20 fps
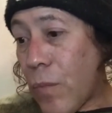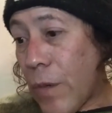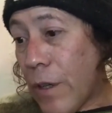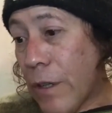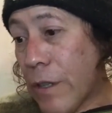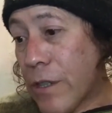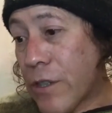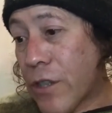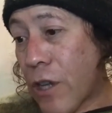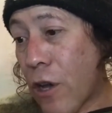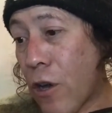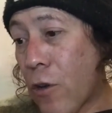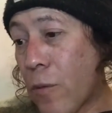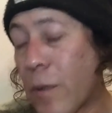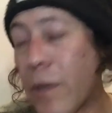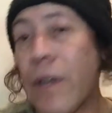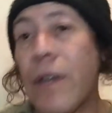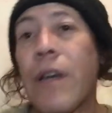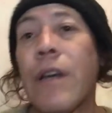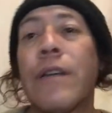So,
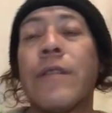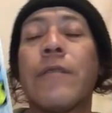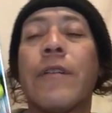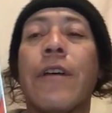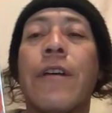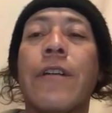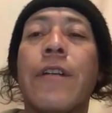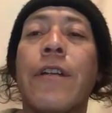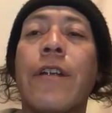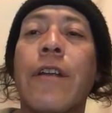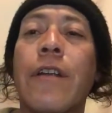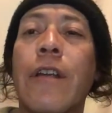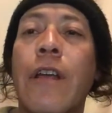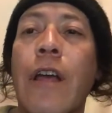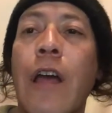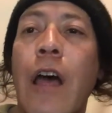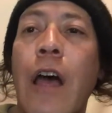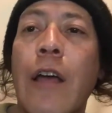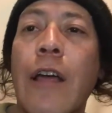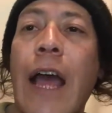
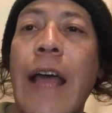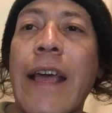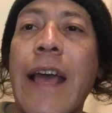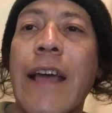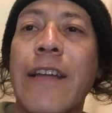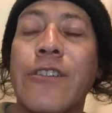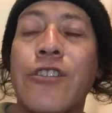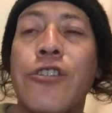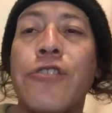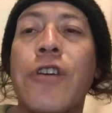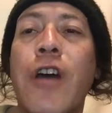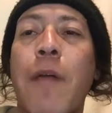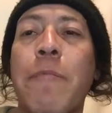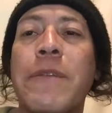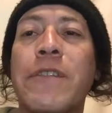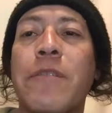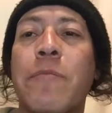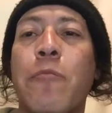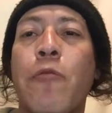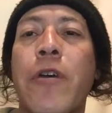I got 2
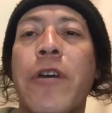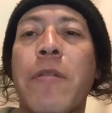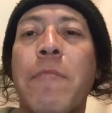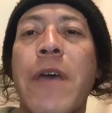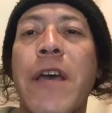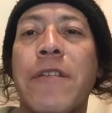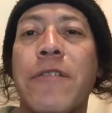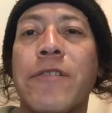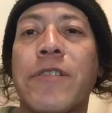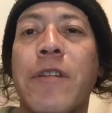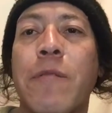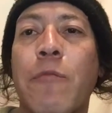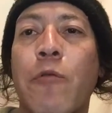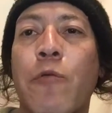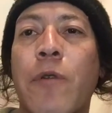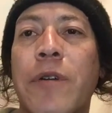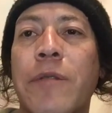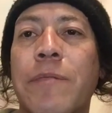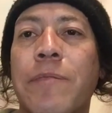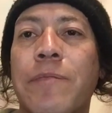copies of Boy Commandos
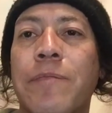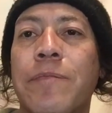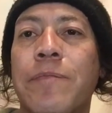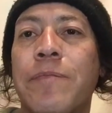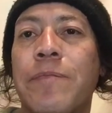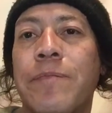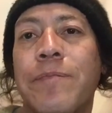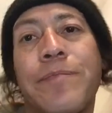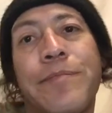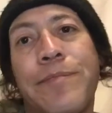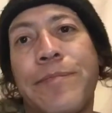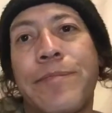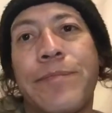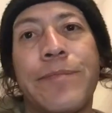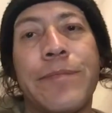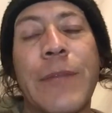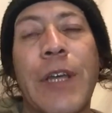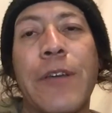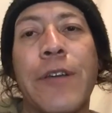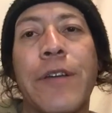#1.
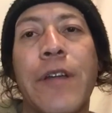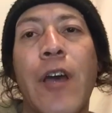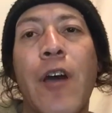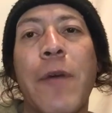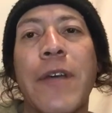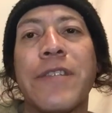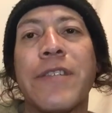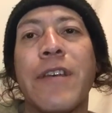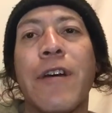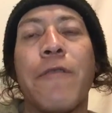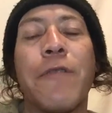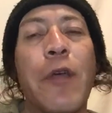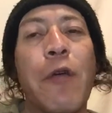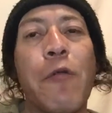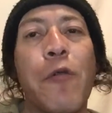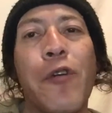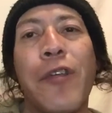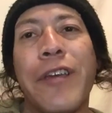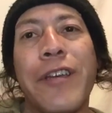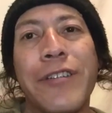I couldn't help myself. They
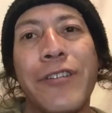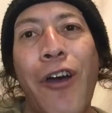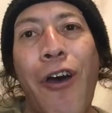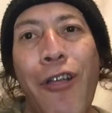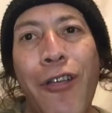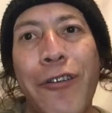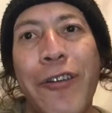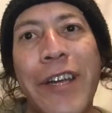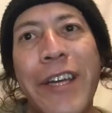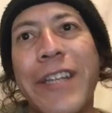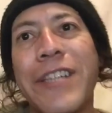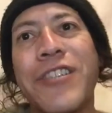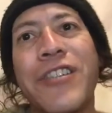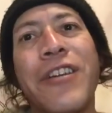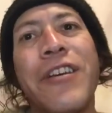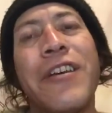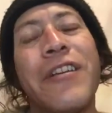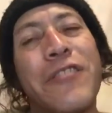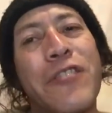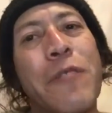were only $1 each.
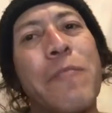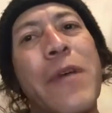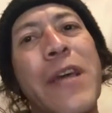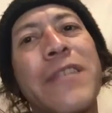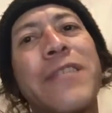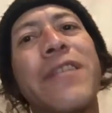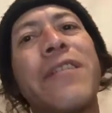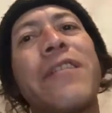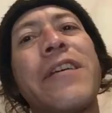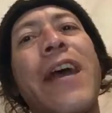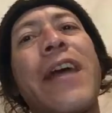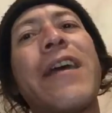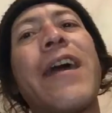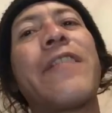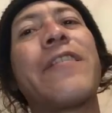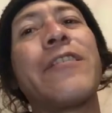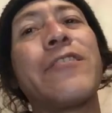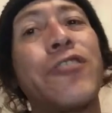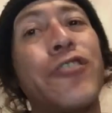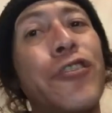So basically, I
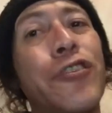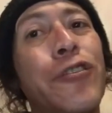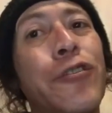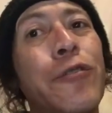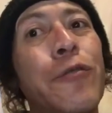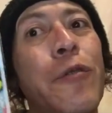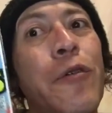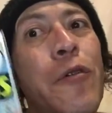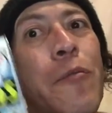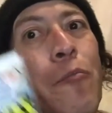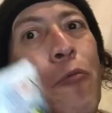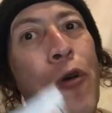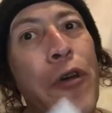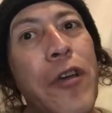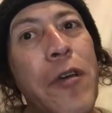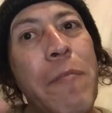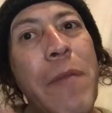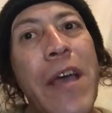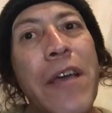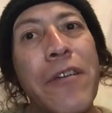got the 2 Boy
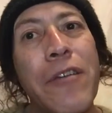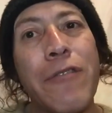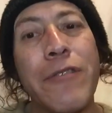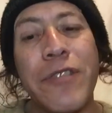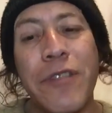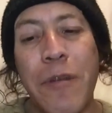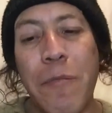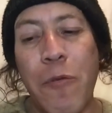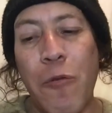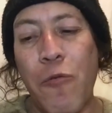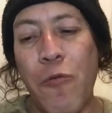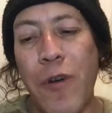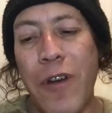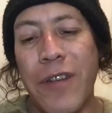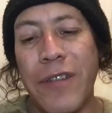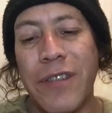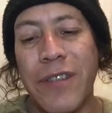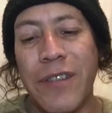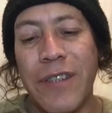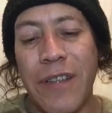Commandos
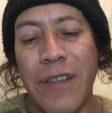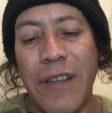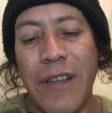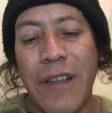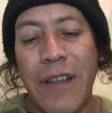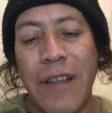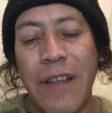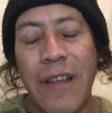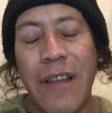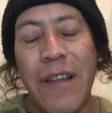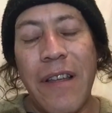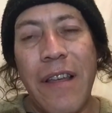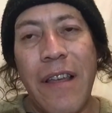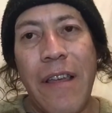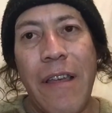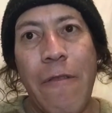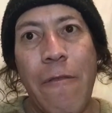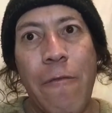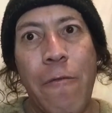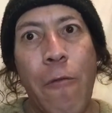#1s
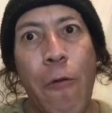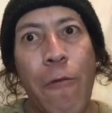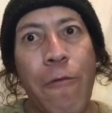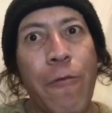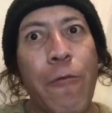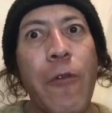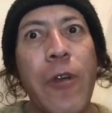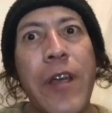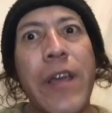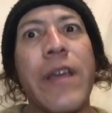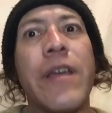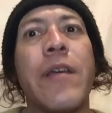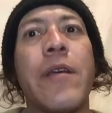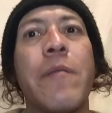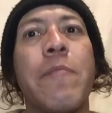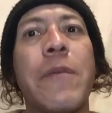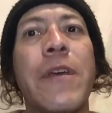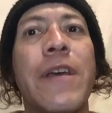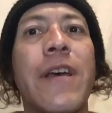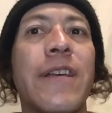for free
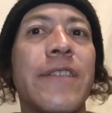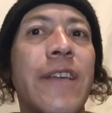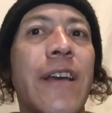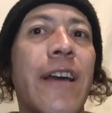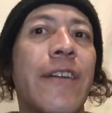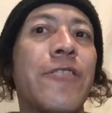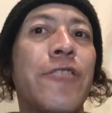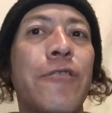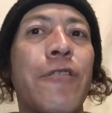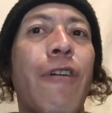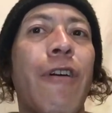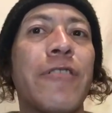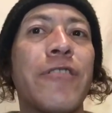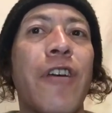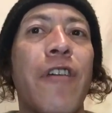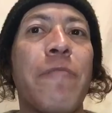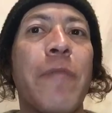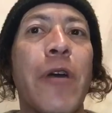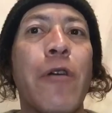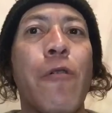because I got $2
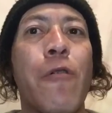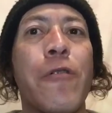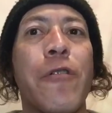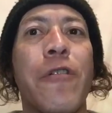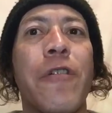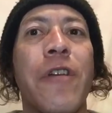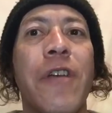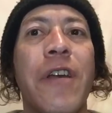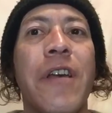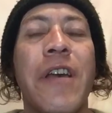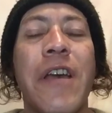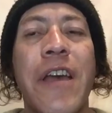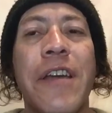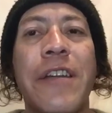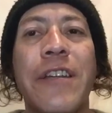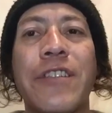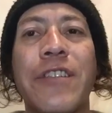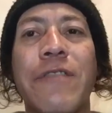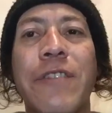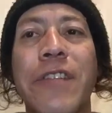off my order, and
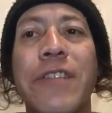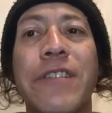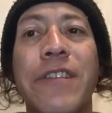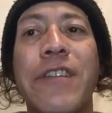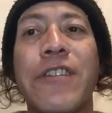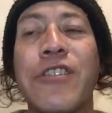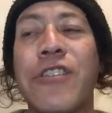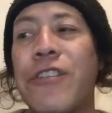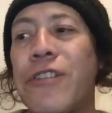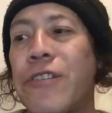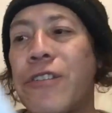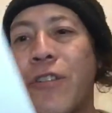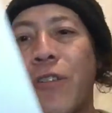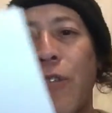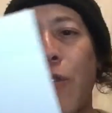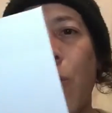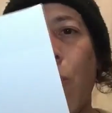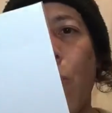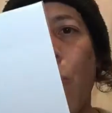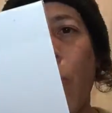each of these issues
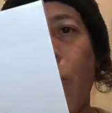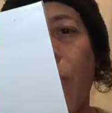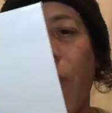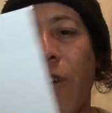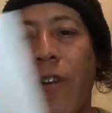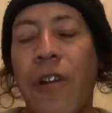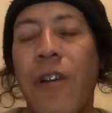were